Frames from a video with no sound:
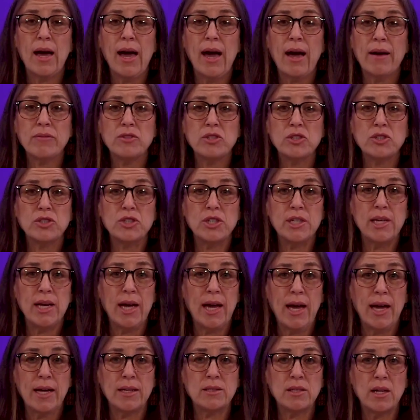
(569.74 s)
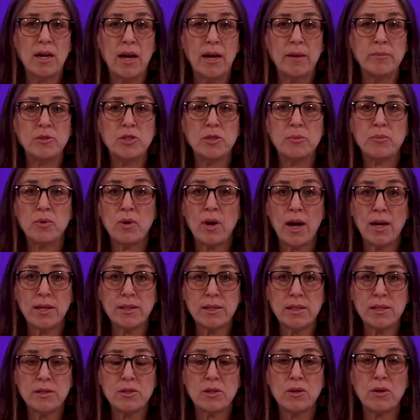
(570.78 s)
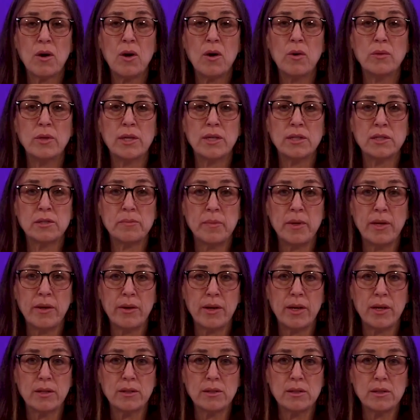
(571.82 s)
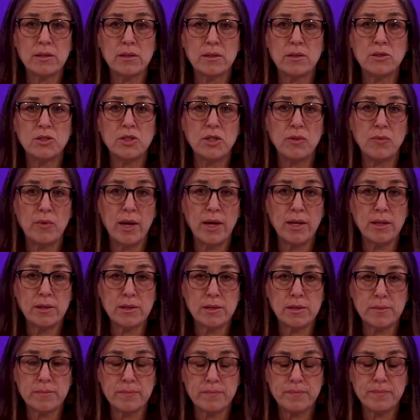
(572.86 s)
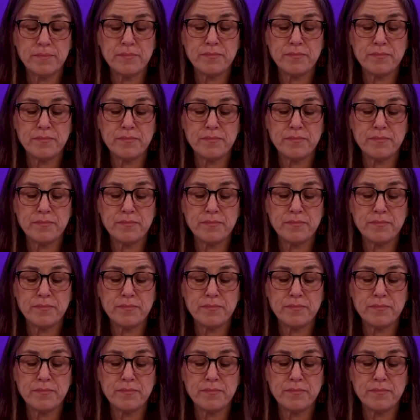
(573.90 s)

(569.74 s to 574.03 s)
After she had time to process her own experience, she writes,